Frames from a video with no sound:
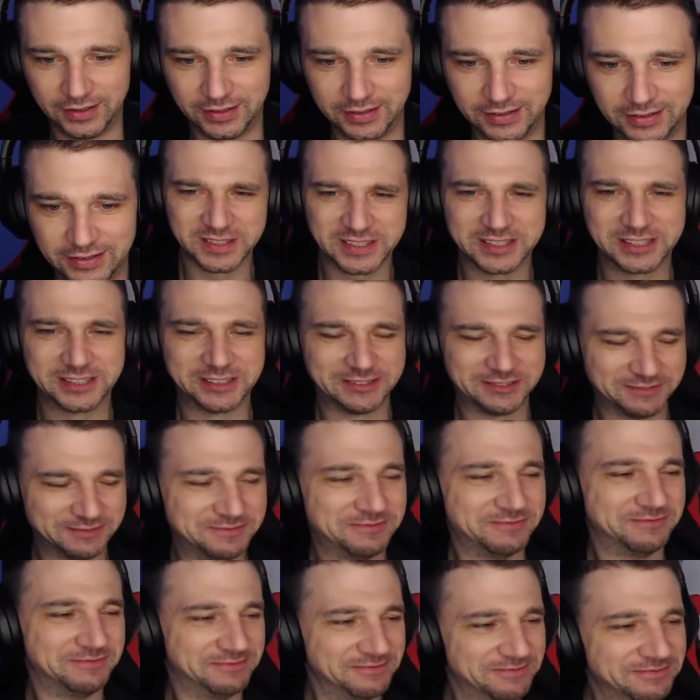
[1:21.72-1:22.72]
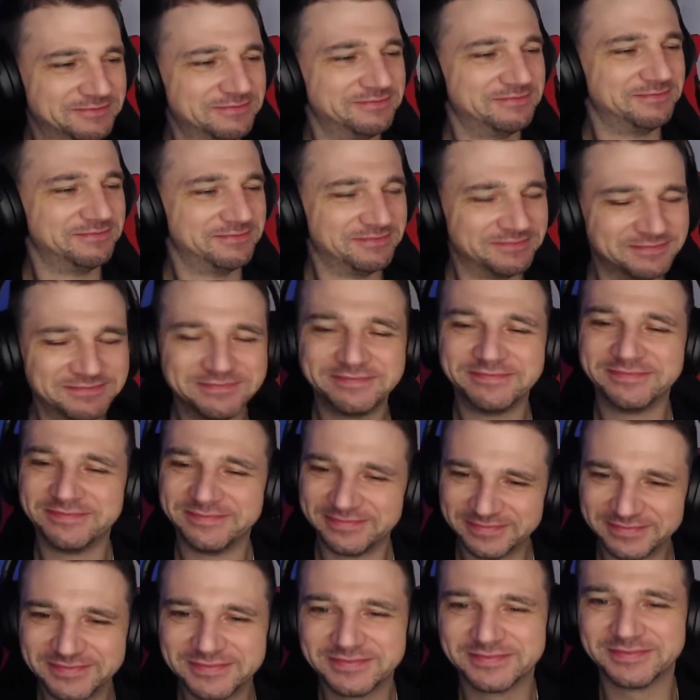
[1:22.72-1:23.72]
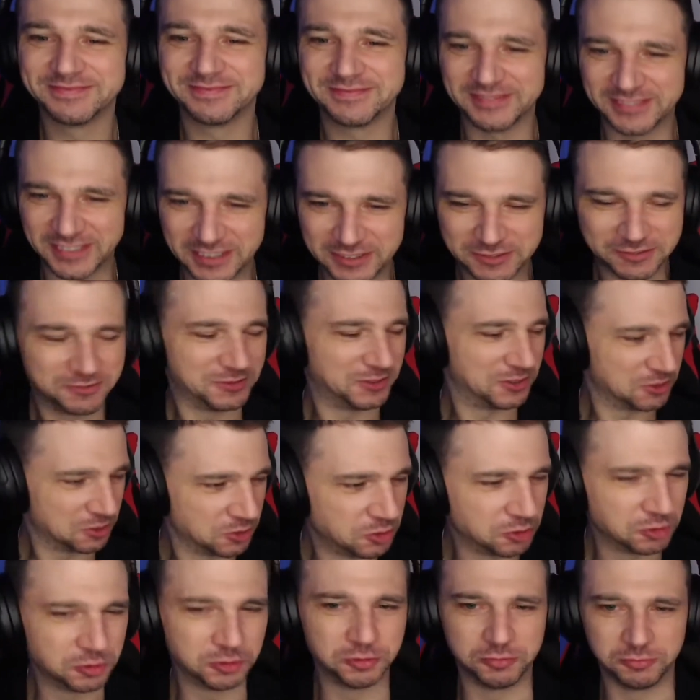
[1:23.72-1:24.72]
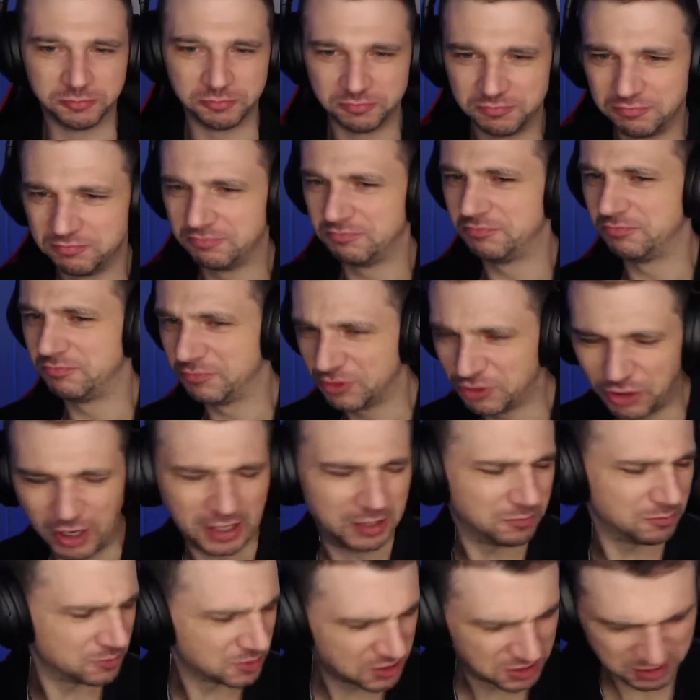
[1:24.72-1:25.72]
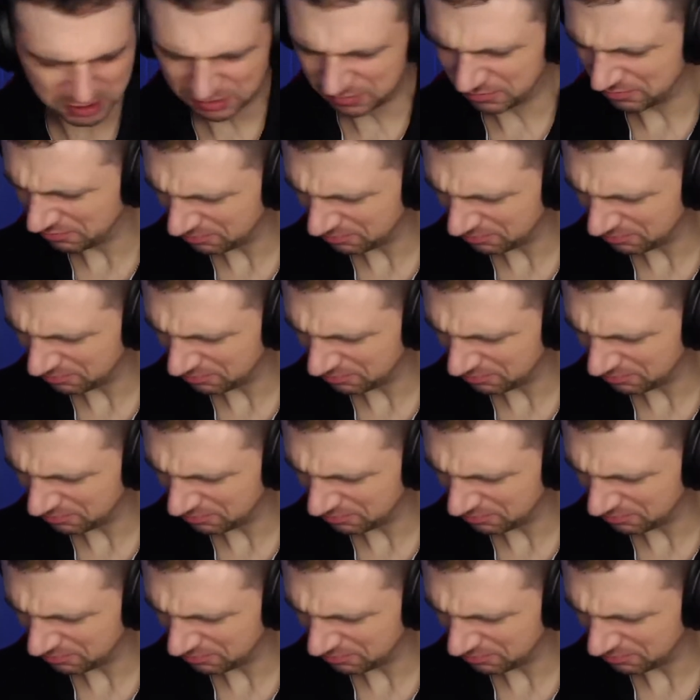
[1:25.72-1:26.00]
It is what it is, I do what I do, earning my stripes, paying